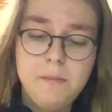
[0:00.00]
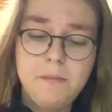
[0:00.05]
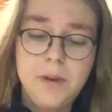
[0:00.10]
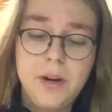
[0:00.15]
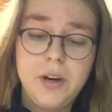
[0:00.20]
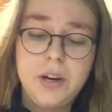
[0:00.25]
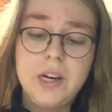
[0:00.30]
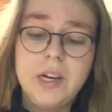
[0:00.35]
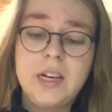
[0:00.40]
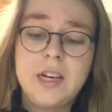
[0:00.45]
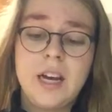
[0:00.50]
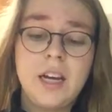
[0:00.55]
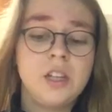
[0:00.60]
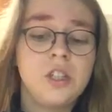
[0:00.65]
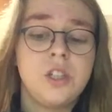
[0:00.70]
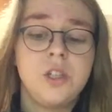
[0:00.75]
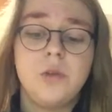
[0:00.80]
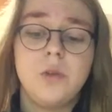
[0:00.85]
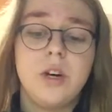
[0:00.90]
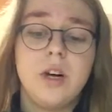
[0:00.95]
Buried
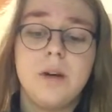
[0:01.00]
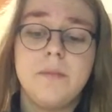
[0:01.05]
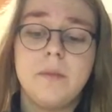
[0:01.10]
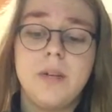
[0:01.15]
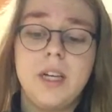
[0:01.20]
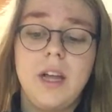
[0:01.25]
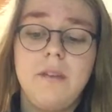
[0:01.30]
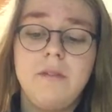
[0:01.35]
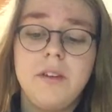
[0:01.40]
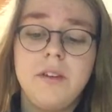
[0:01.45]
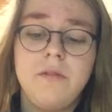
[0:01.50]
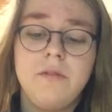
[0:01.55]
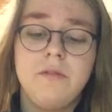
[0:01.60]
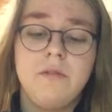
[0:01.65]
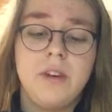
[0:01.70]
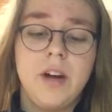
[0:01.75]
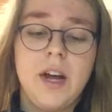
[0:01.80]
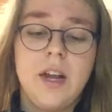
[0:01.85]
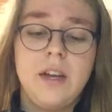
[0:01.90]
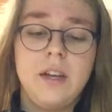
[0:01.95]
next to her beloved
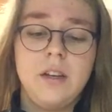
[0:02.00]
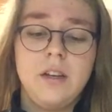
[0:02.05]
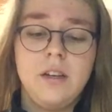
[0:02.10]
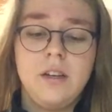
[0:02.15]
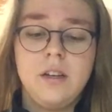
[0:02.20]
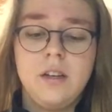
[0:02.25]
Fred.